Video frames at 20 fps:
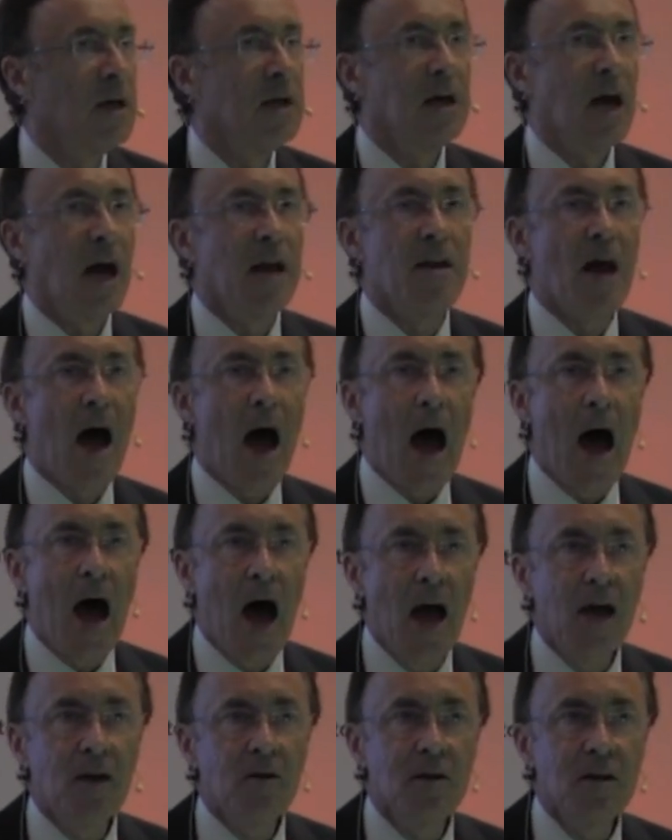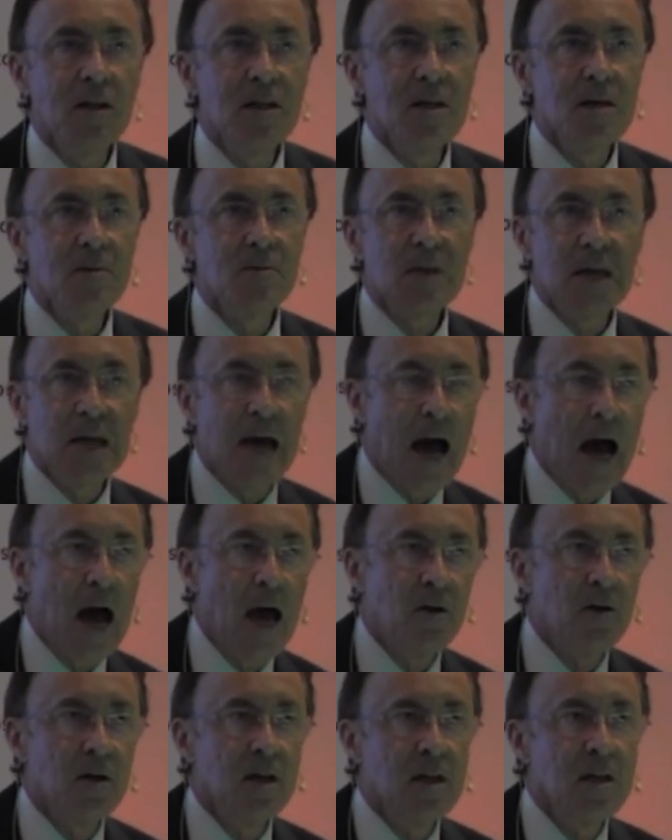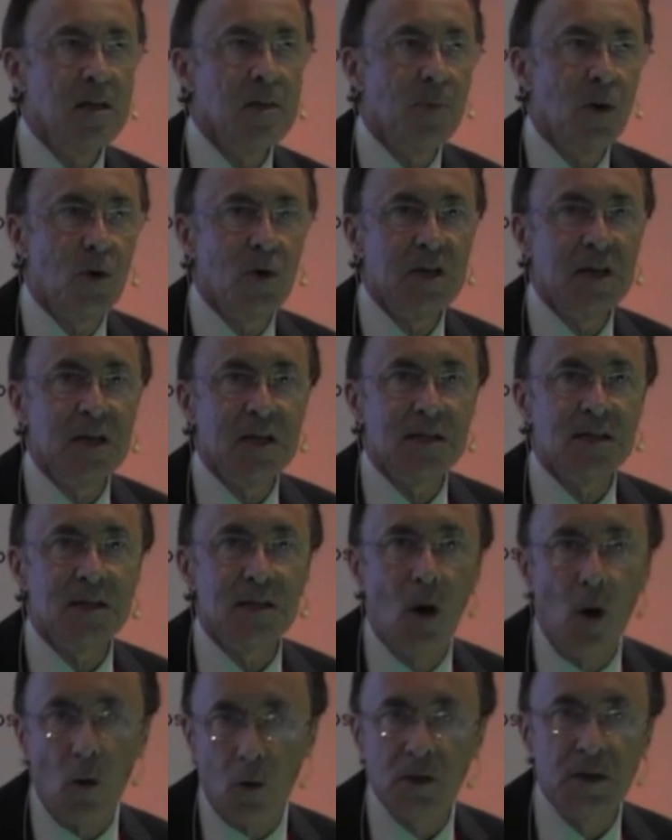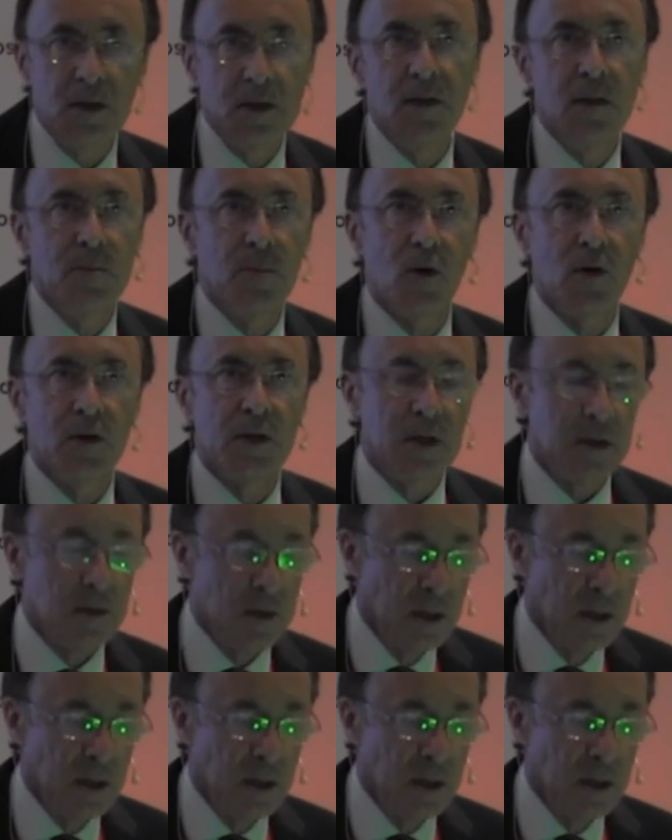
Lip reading: and iron in the body is locked in the body.